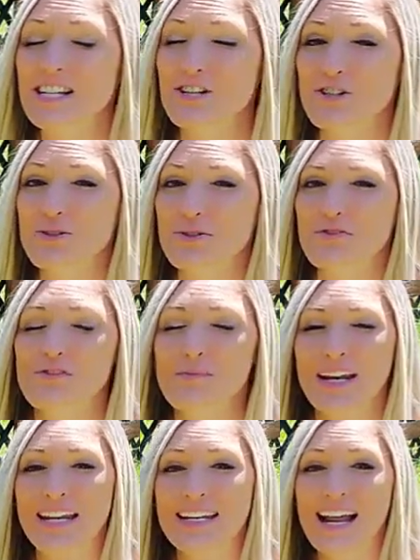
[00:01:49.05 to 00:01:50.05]
issues for
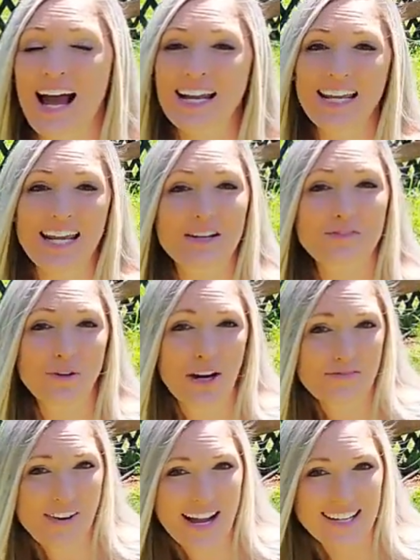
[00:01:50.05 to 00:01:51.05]
many non-native
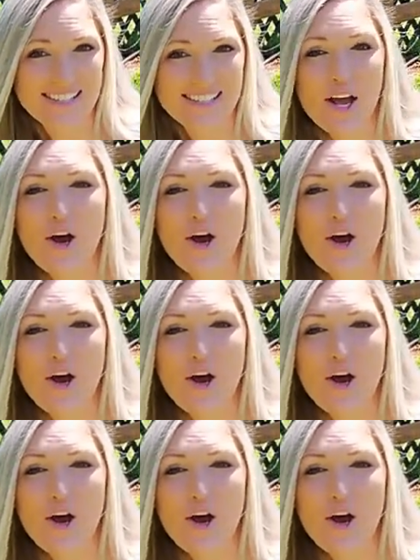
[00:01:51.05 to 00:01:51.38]
grapevines.